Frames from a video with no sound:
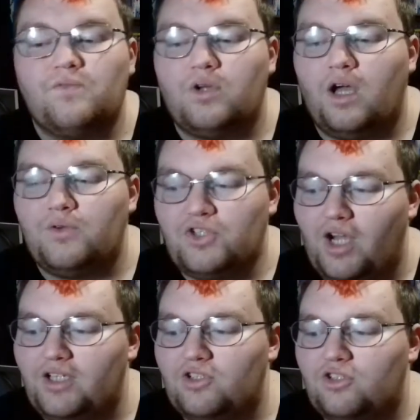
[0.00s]
which
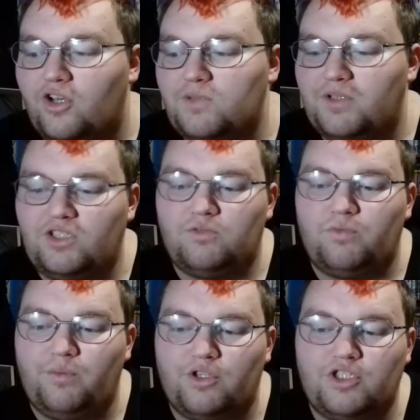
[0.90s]
kind of sucks. But
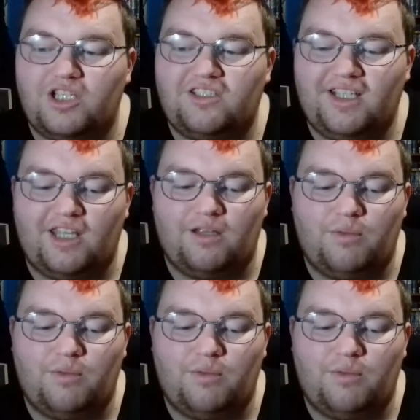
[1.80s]
we watched this together,